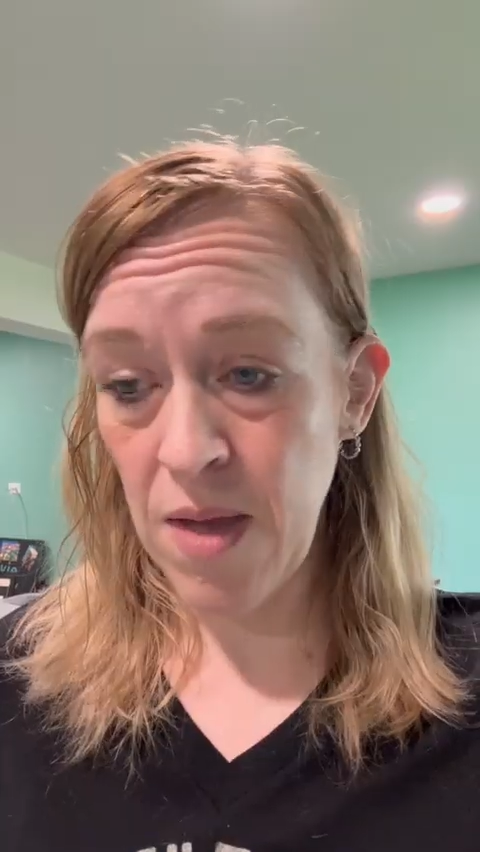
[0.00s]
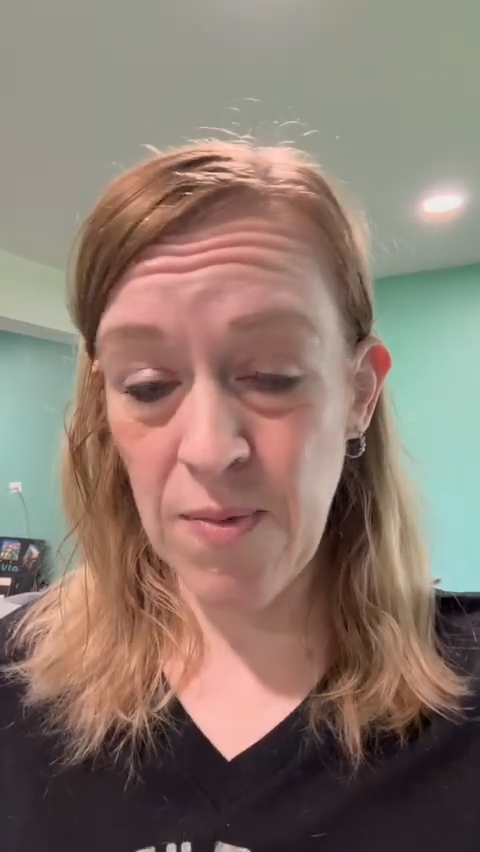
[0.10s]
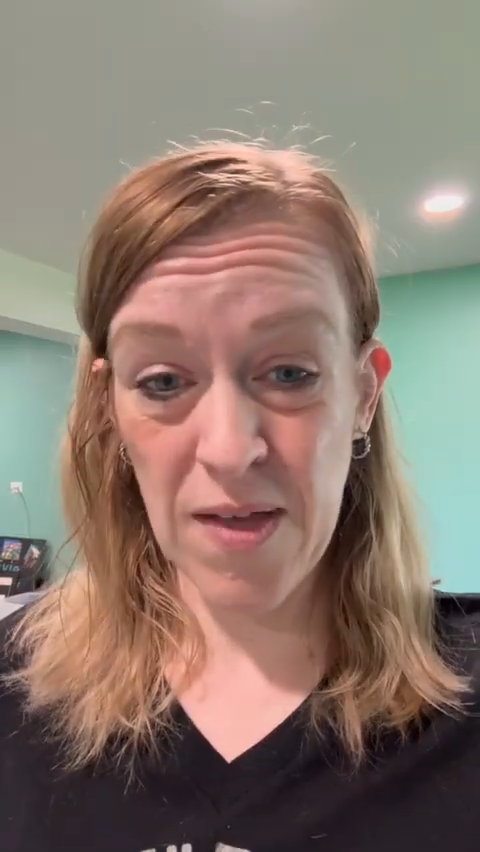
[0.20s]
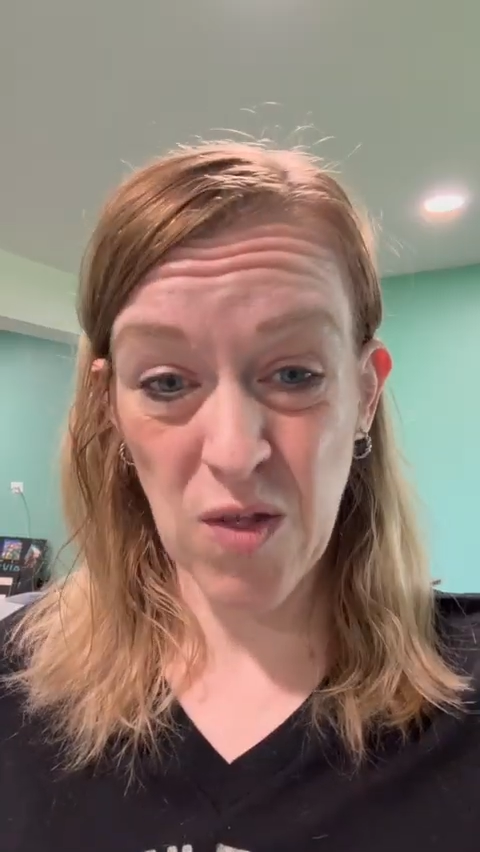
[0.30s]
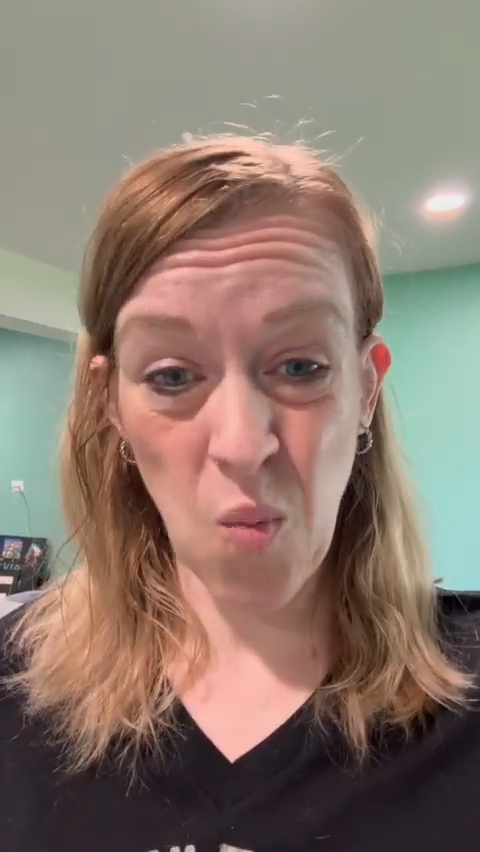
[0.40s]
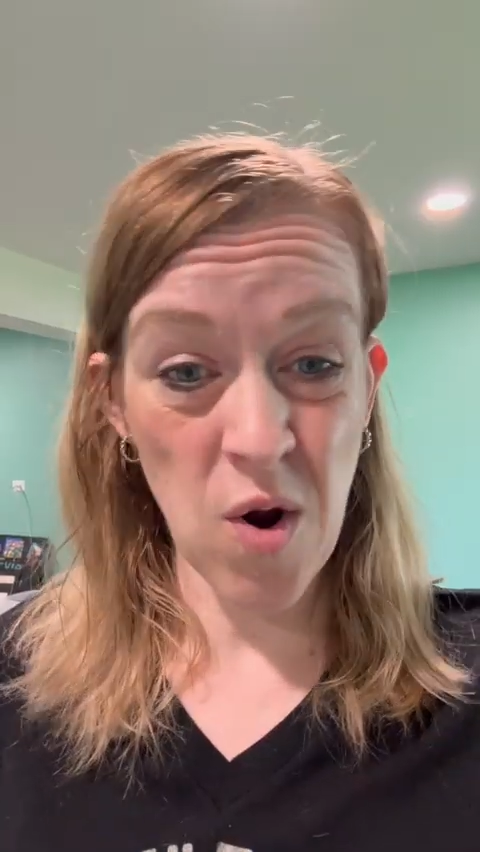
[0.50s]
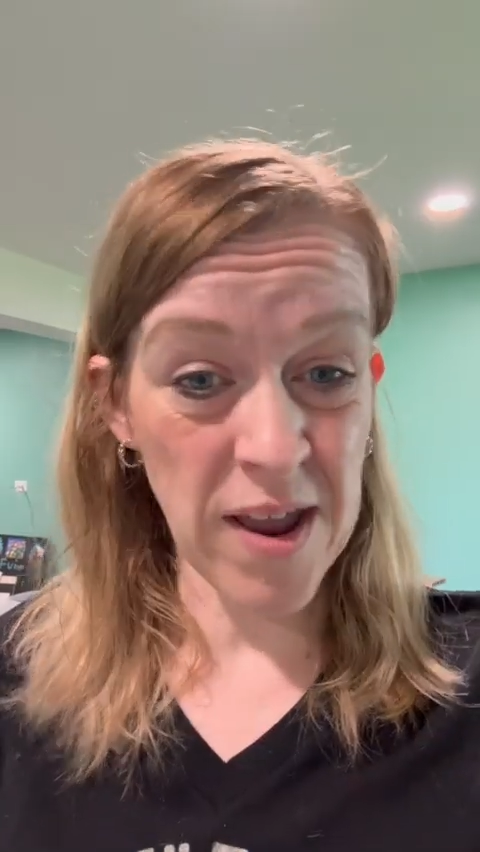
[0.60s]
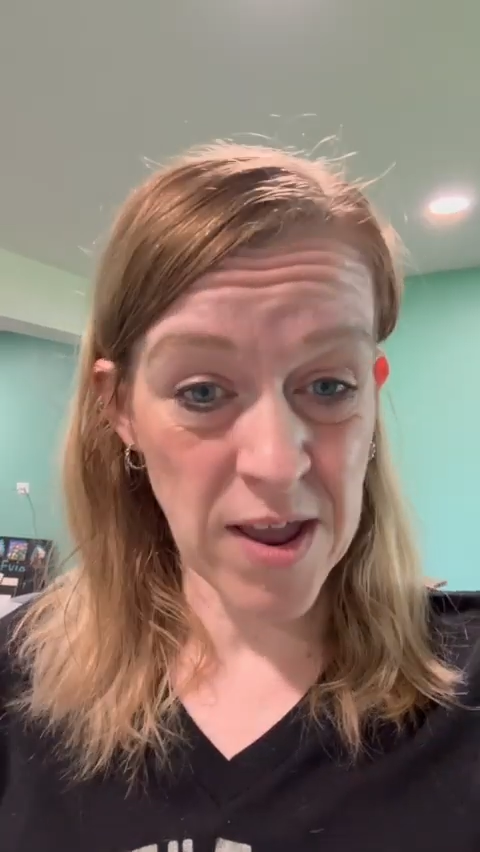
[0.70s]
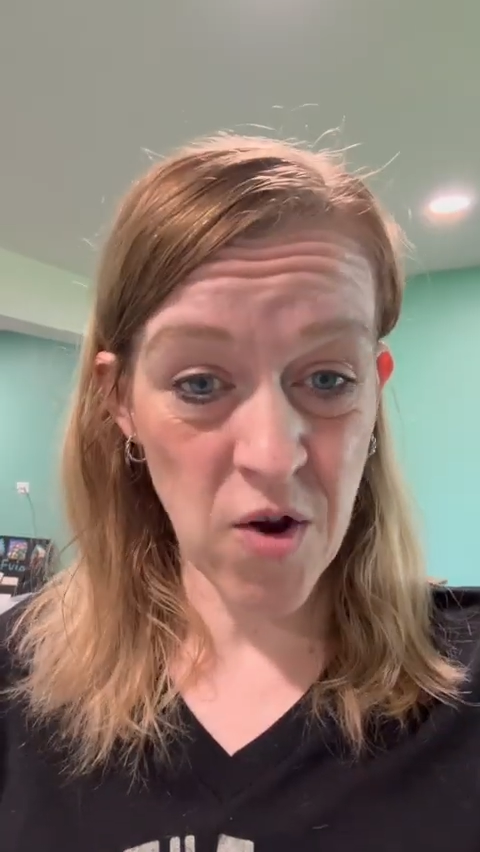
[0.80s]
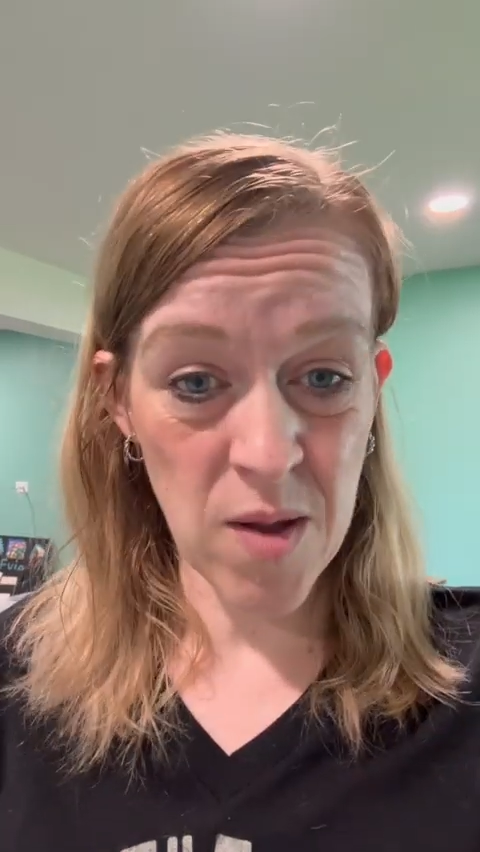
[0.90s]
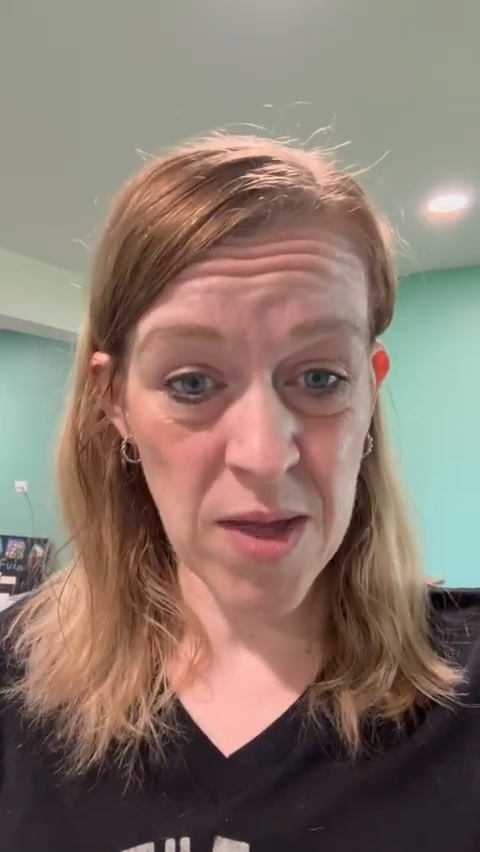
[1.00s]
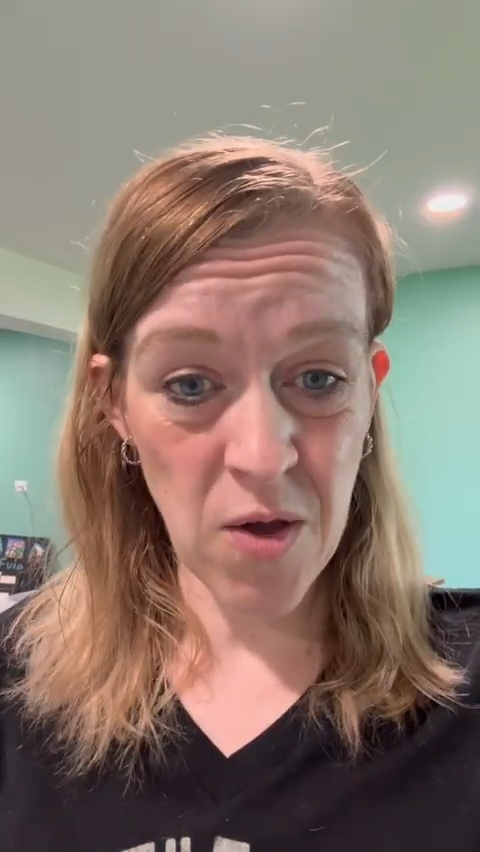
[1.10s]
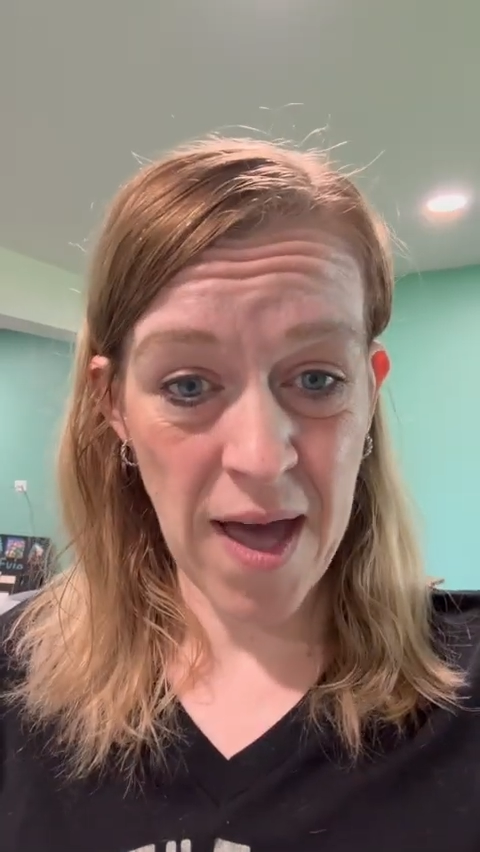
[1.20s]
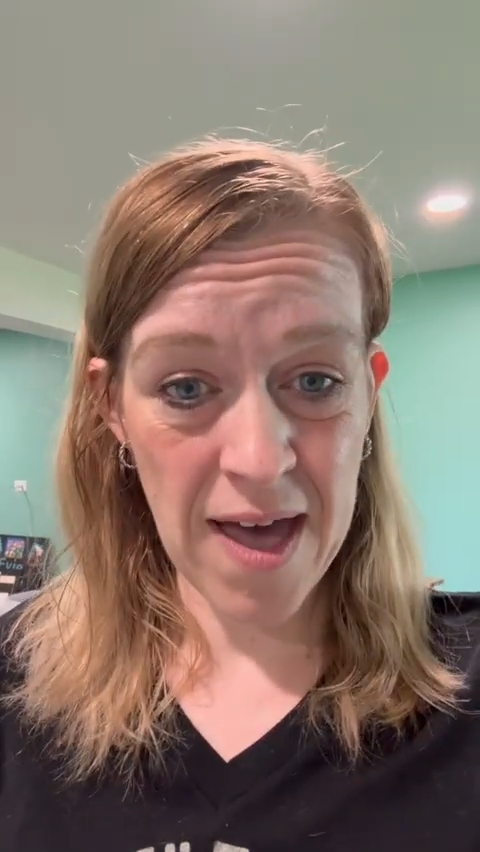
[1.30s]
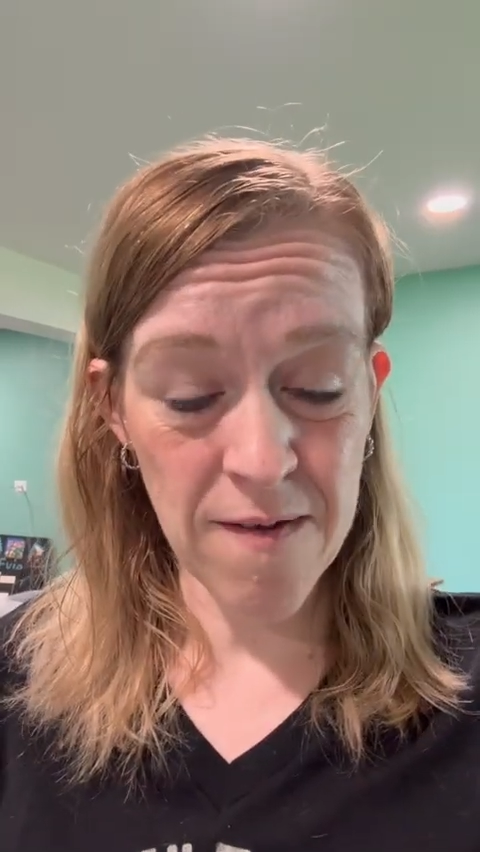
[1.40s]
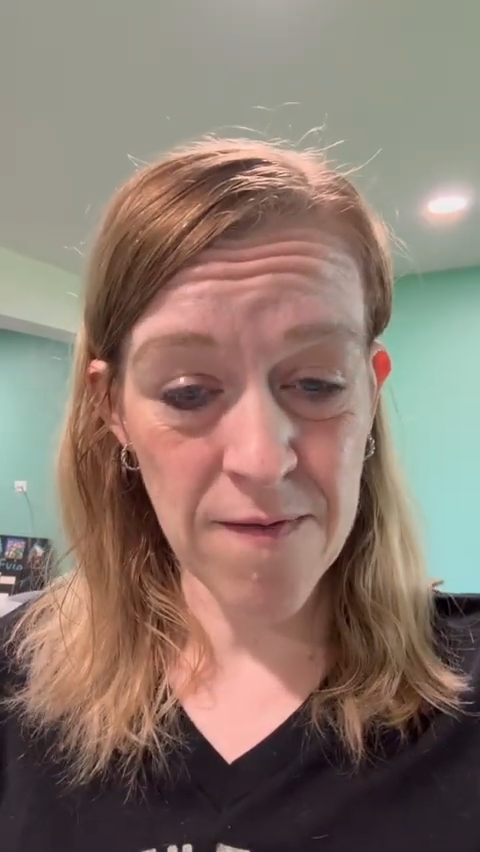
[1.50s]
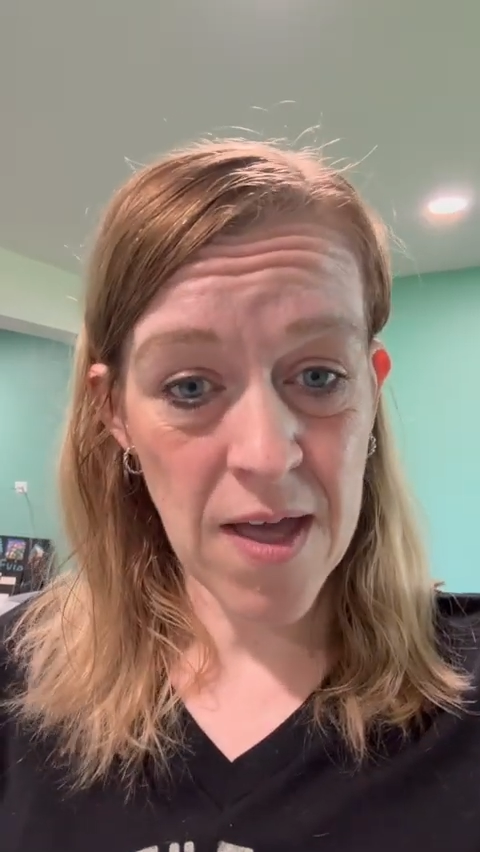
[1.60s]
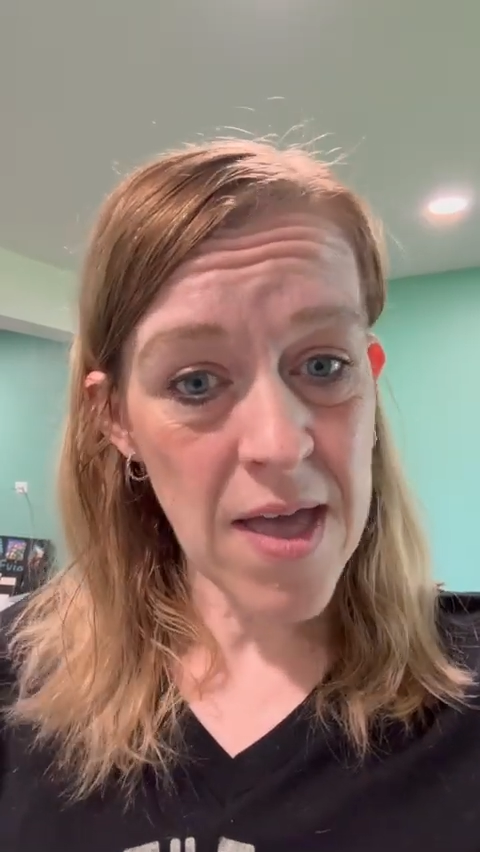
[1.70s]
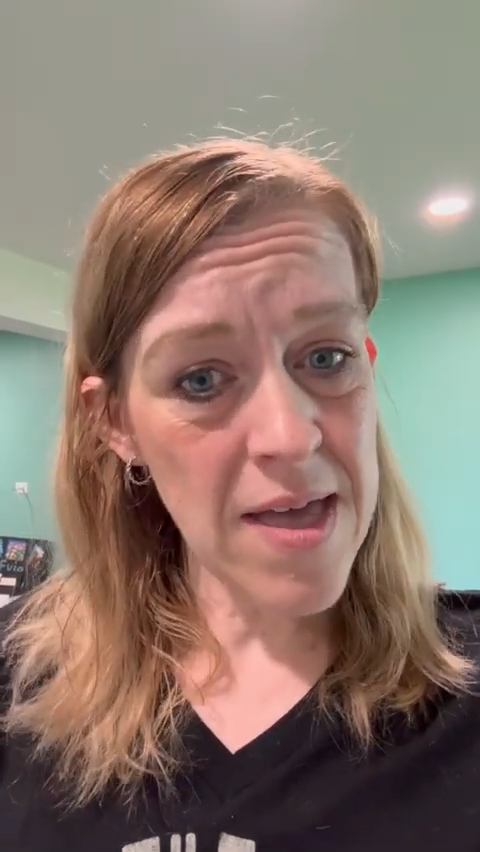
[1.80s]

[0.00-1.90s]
Maybe that's a working agreement you have.